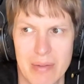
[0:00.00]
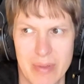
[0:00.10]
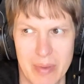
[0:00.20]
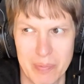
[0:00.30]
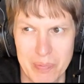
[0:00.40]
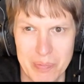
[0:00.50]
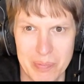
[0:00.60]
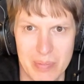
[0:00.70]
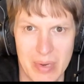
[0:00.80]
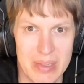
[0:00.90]
love them
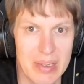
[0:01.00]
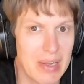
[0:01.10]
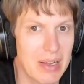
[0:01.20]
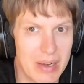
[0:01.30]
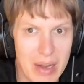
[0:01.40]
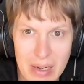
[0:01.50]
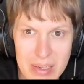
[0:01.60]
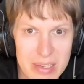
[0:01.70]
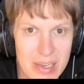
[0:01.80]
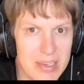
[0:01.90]
right?
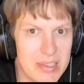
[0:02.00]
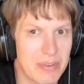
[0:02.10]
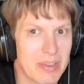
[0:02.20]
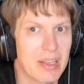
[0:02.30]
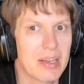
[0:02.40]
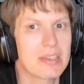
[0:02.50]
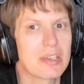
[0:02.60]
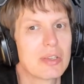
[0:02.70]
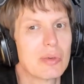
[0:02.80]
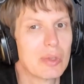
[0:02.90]
Reality, it is a
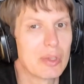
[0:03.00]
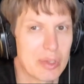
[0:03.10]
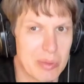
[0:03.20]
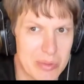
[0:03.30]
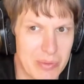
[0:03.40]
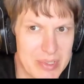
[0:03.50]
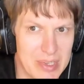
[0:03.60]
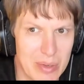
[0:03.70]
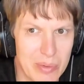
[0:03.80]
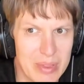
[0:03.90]
fantastic tool in terms of it's
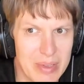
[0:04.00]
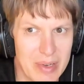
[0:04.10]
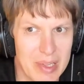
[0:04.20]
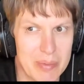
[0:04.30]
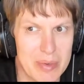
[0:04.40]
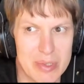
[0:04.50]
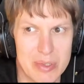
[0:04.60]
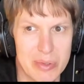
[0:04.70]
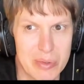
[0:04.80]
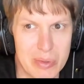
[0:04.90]
allowing developers
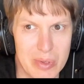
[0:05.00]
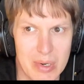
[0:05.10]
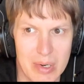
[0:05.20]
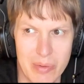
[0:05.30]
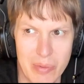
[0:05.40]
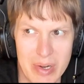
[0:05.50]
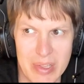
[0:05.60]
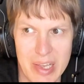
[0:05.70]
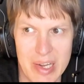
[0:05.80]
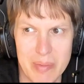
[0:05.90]
to
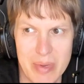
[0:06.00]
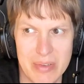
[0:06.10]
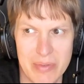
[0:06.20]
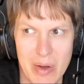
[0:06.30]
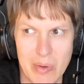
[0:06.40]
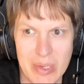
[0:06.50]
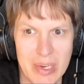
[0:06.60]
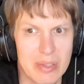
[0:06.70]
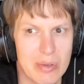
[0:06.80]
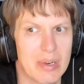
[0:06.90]
create a database without the
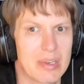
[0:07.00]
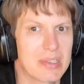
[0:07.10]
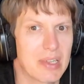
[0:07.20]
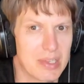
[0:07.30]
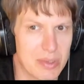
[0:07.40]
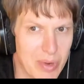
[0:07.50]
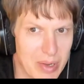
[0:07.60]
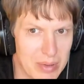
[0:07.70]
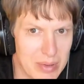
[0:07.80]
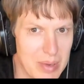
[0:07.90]
need to understand
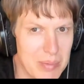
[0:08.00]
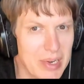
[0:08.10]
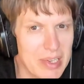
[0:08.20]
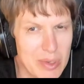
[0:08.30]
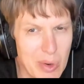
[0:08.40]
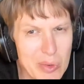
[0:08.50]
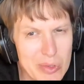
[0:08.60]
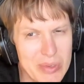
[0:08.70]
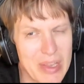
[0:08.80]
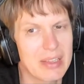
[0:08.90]
SQL. But it
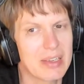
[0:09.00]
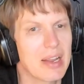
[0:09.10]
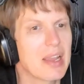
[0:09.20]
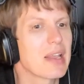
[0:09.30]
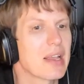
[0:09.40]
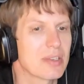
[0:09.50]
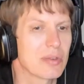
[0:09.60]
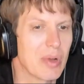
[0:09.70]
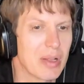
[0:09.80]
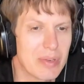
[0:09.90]
also can create
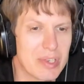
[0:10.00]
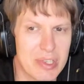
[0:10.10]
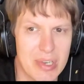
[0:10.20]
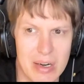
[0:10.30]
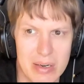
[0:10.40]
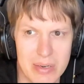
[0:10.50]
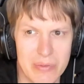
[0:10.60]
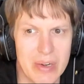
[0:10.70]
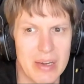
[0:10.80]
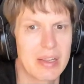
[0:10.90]
SQL, which is
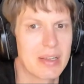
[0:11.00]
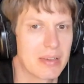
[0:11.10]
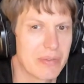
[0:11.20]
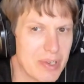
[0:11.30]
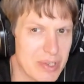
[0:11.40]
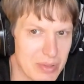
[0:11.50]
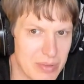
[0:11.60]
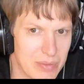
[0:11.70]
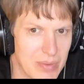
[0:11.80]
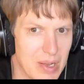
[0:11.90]
horrifically inefficient.
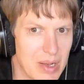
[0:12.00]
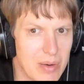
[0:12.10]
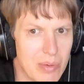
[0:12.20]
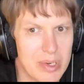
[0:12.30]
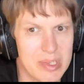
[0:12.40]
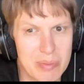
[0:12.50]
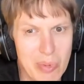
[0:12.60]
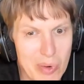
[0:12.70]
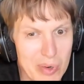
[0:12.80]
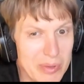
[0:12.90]
What is
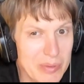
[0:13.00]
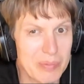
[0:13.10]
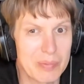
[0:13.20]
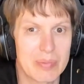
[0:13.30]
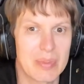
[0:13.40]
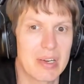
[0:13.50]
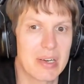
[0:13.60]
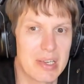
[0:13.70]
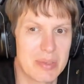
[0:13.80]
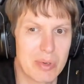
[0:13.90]
important here
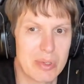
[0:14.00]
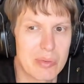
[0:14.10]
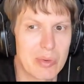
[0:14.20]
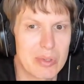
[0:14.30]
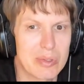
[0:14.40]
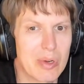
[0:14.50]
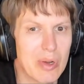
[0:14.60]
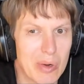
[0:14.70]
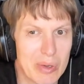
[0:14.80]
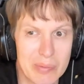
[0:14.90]
is what you want to
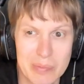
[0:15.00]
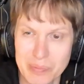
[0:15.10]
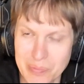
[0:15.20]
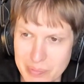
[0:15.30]
learn